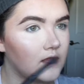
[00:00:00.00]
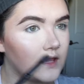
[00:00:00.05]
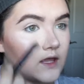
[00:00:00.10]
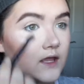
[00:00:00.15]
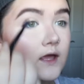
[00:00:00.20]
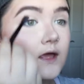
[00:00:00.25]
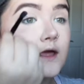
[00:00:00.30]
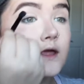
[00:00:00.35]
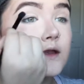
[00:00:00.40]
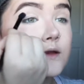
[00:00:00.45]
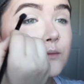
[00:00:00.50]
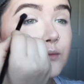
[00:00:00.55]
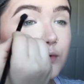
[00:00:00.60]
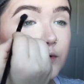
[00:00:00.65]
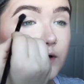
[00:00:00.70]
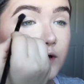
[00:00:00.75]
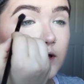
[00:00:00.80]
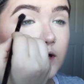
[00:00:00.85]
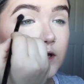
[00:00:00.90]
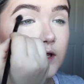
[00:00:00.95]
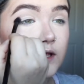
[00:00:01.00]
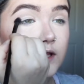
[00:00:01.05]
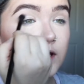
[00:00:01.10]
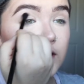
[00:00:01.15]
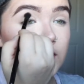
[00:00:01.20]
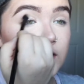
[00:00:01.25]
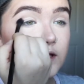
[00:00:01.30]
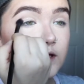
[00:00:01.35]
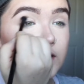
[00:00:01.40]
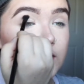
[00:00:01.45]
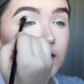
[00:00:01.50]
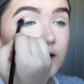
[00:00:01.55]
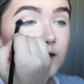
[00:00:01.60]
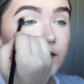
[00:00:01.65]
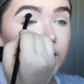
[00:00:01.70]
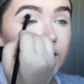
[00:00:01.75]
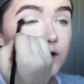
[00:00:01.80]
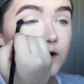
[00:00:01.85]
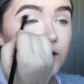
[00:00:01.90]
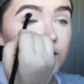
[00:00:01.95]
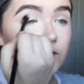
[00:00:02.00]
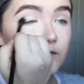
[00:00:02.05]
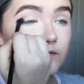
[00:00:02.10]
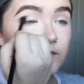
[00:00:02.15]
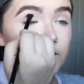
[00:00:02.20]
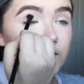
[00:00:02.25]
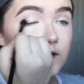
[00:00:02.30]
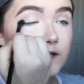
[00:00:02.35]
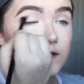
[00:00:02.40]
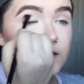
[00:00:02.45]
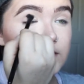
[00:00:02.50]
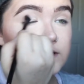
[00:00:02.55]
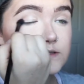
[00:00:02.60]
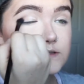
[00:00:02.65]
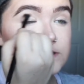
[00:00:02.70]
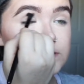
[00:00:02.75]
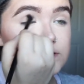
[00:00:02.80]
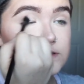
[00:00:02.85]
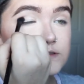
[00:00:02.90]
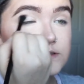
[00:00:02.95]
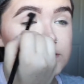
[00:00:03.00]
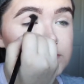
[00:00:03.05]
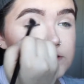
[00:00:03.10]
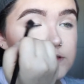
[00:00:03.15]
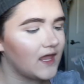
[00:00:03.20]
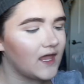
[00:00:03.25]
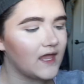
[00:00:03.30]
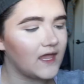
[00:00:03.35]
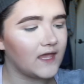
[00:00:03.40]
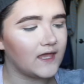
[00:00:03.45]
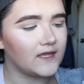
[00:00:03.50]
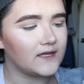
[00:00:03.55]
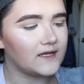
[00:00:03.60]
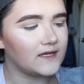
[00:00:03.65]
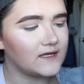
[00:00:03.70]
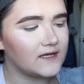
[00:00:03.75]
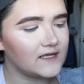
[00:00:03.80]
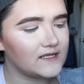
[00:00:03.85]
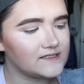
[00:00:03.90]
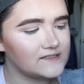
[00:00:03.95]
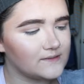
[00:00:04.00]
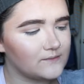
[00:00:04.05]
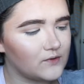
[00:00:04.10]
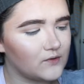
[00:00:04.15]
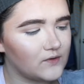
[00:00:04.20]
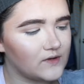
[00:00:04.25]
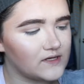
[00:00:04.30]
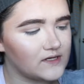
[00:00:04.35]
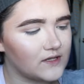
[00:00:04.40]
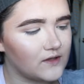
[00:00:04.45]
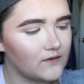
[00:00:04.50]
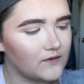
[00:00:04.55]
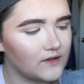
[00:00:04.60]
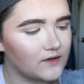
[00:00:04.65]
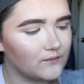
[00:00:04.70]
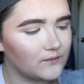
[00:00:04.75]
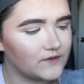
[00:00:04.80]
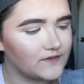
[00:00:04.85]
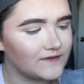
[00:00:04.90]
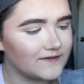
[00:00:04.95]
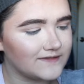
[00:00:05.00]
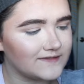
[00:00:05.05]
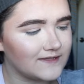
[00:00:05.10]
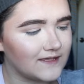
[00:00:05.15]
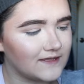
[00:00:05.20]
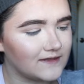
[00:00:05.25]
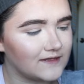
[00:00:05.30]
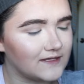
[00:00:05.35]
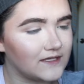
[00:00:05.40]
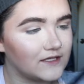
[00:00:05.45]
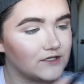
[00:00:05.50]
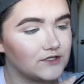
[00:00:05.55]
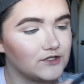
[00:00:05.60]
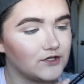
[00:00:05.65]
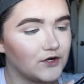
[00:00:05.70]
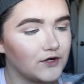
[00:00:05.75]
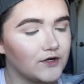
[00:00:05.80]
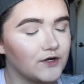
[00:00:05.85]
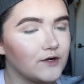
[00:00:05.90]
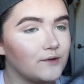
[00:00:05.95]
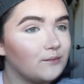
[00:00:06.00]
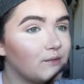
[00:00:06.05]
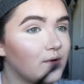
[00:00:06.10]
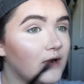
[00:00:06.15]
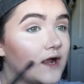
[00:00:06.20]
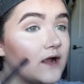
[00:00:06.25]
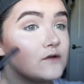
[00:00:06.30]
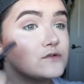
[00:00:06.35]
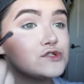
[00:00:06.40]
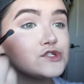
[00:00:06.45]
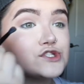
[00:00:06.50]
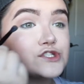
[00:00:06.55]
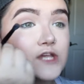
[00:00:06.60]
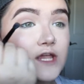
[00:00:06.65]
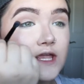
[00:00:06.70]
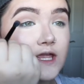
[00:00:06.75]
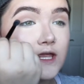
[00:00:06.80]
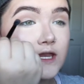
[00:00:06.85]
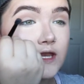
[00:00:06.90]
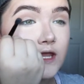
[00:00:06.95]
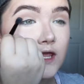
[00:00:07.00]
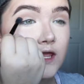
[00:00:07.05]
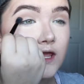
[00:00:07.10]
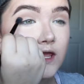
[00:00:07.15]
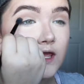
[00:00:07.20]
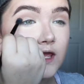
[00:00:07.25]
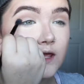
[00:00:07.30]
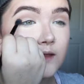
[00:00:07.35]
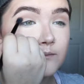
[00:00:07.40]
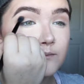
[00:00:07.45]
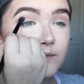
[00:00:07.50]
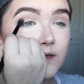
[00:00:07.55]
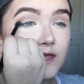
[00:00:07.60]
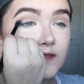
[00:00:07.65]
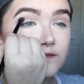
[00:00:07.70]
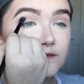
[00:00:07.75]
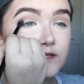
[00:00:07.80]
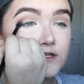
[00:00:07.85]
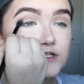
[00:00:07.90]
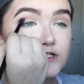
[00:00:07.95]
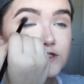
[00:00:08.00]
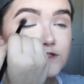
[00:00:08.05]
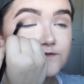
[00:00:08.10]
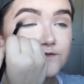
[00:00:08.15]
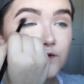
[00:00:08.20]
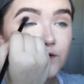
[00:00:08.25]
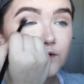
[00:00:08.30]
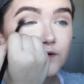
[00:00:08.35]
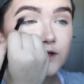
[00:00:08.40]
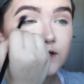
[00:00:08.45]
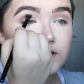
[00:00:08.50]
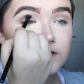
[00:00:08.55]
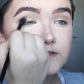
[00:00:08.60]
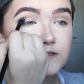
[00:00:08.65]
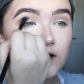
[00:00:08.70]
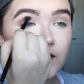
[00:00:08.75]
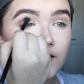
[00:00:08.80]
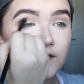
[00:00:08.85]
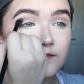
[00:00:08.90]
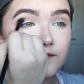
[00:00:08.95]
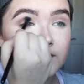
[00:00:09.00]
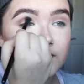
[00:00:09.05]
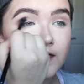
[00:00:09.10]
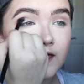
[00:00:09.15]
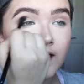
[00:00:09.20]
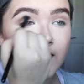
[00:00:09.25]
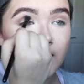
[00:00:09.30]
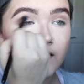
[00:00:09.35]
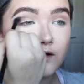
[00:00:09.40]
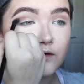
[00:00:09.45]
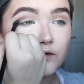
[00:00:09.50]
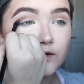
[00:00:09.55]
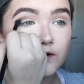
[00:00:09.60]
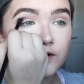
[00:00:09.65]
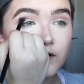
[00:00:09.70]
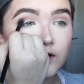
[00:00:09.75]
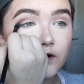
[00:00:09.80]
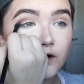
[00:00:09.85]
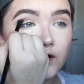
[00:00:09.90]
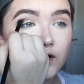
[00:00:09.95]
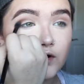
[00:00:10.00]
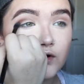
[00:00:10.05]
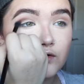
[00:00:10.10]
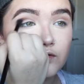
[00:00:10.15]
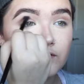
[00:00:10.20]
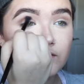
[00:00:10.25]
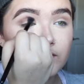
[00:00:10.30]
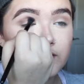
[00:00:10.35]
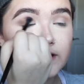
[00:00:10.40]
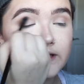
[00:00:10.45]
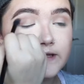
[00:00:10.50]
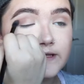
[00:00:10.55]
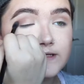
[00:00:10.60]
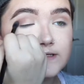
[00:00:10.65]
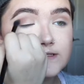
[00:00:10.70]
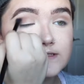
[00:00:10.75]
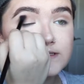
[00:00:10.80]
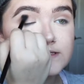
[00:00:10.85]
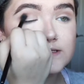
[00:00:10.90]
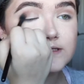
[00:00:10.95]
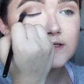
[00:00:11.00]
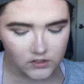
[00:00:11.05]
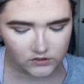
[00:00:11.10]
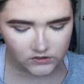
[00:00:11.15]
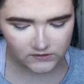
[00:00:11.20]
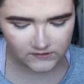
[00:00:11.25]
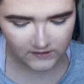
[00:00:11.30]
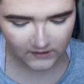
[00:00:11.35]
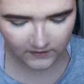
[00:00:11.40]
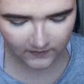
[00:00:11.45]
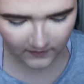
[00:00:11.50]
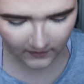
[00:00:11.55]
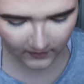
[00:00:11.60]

and put it in the crease. And next I'm going to go in with the slightly darker brown shade and mainly just focus on the outer crease, just like